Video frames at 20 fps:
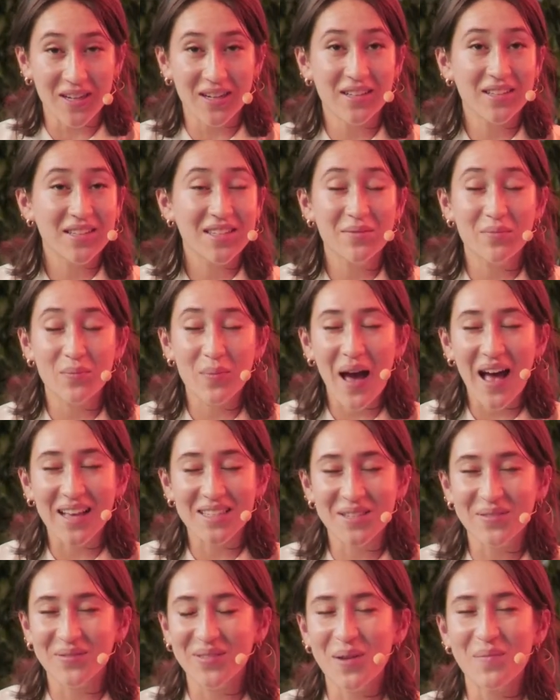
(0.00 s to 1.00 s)
it's a
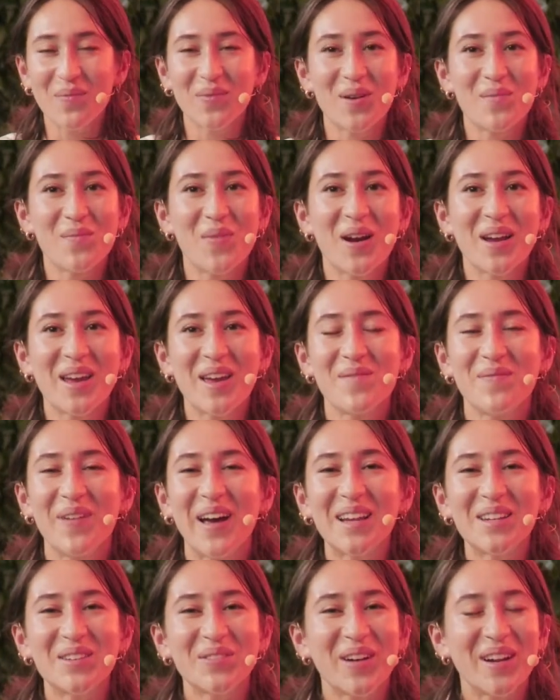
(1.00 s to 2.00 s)
massive number market
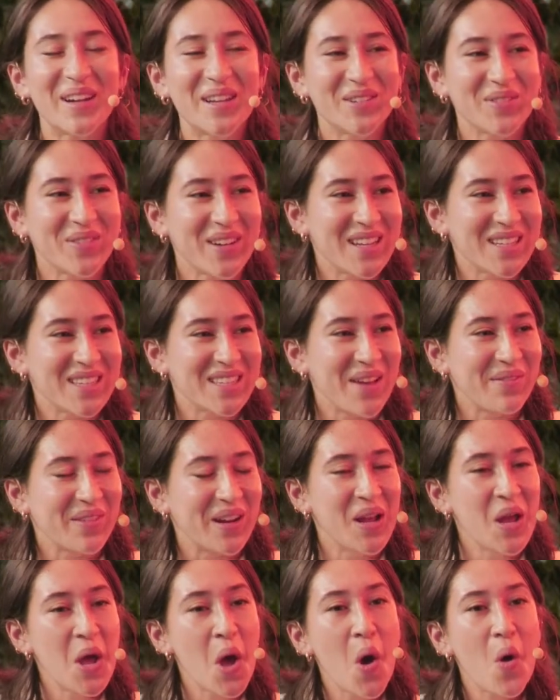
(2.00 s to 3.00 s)
by
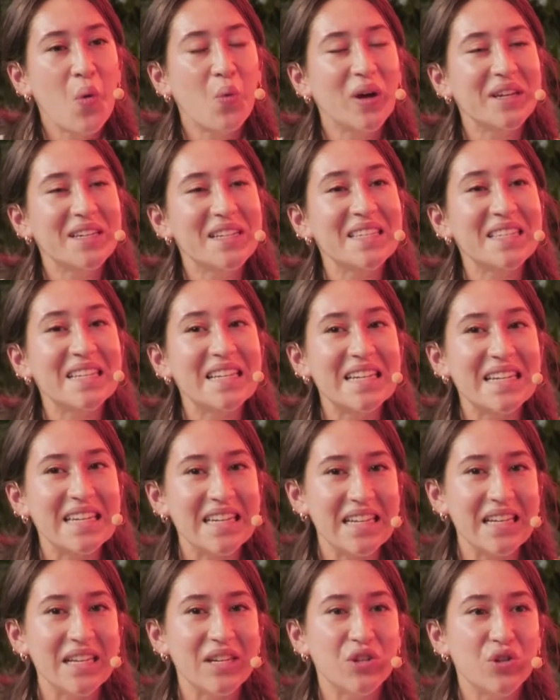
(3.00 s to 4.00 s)
2027, what does it
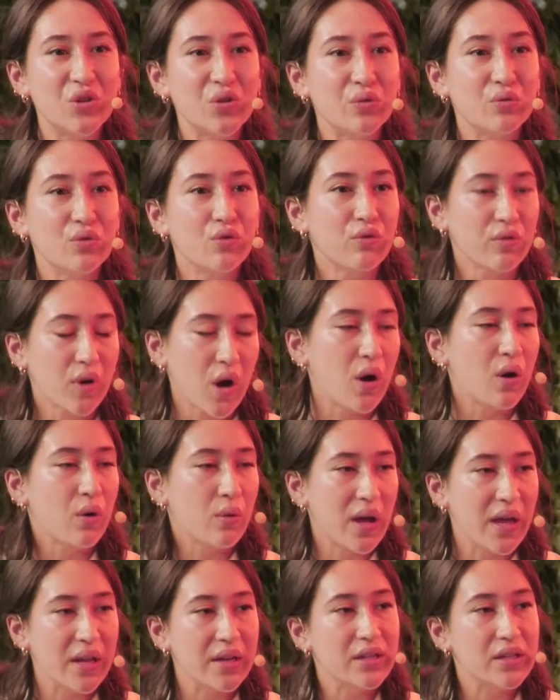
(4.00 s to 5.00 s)
need to
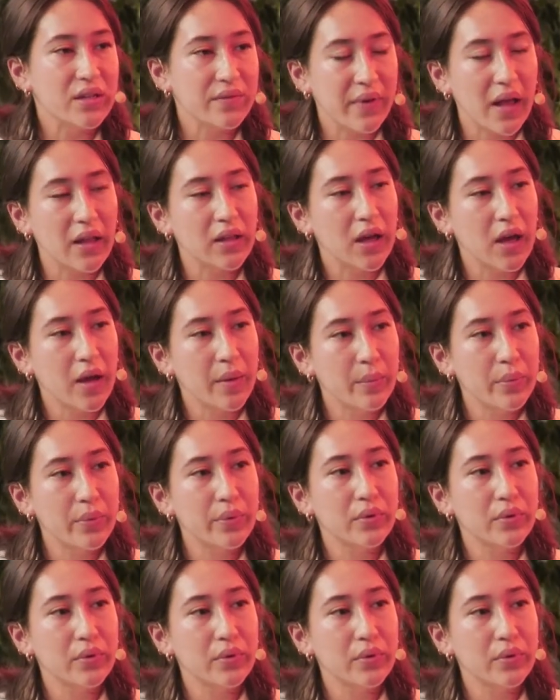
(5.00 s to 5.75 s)
grow and develop?